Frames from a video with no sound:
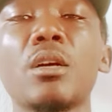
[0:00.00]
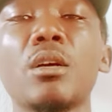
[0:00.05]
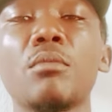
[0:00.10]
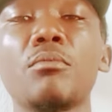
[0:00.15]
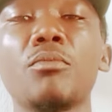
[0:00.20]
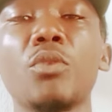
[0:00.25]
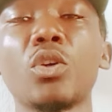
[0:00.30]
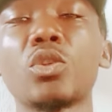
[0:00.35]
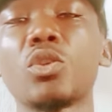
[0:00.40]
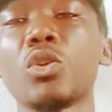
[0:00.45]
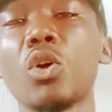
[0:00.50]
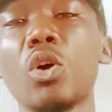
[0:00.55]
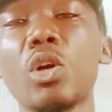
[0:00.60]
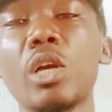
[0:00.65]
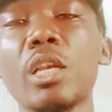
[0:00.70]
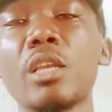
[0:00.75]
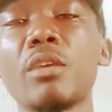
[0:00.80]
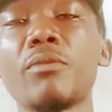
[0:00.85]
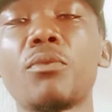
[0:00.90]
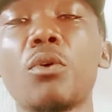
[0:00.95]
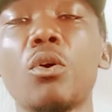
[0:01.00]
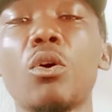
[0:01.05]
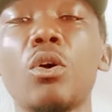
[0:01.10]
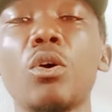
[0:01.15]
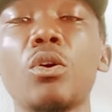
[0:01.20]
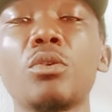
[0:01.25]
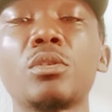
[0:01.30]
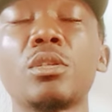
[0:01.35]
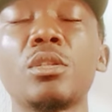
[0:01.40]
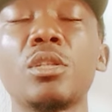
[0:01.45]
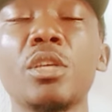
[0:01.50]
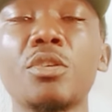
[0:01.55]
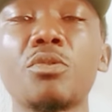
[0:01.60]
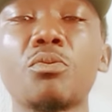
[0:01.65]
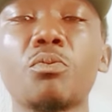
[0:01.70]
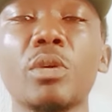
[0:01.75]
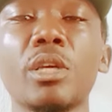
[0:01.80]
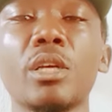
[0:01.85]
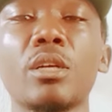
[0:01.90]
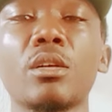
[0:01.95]
But luckily for us, this
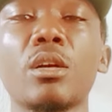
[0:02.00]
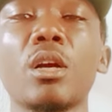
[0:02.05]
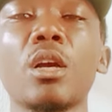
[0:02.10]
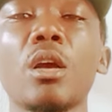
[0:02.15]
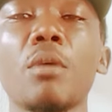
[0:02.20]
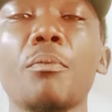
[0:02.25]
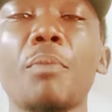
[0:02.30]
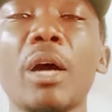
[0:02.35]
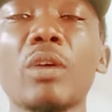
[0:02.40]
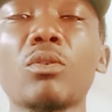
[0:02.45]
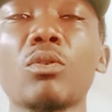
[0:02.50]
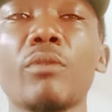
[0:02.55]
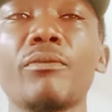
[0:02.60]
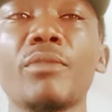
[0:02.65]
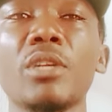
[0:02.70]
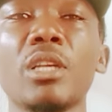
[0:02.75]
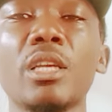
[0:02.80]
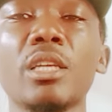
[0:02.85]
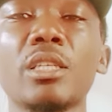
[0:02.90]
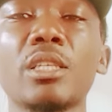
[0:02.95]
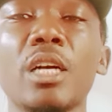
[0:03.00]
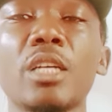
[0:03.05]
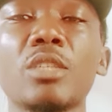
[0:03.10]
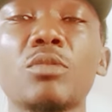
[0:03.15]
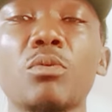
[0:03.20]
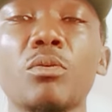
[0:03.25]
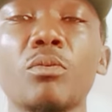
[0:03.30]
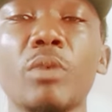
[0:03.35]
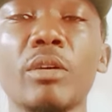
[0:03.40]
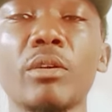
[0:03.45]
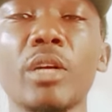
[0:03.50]
week, part of the letters we were